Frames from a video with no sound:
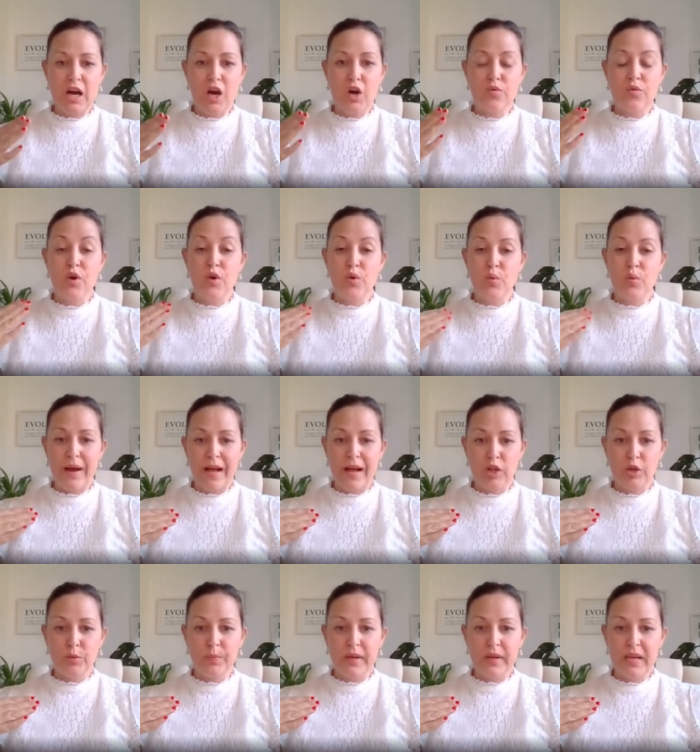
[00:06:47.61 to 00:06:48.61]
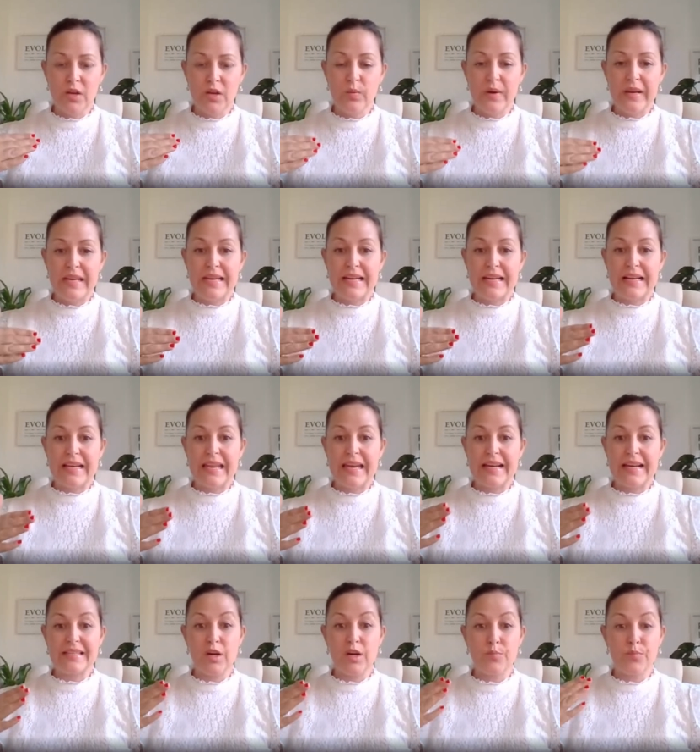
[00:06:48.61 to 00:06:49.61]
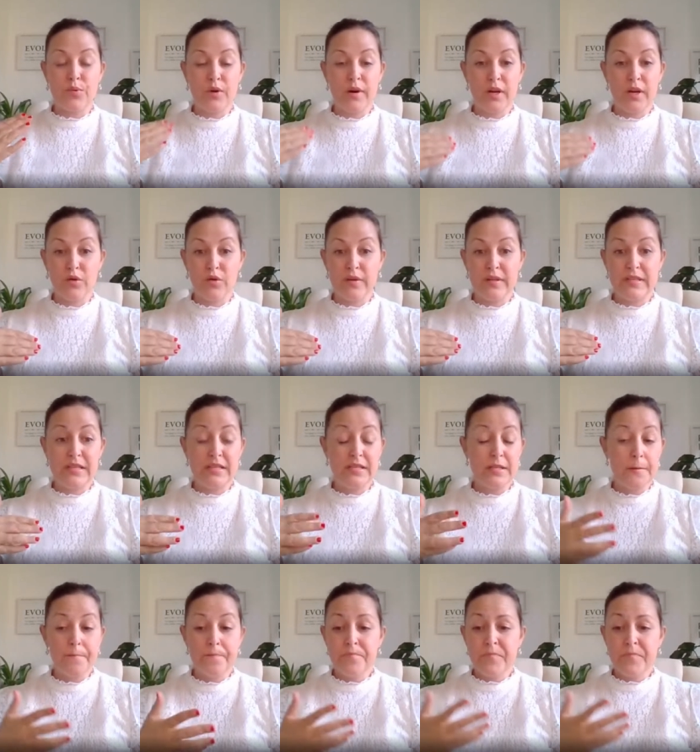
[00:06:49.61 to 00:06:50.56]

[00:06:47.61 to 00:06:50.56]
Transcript: our own well-being. We neglect our priorities.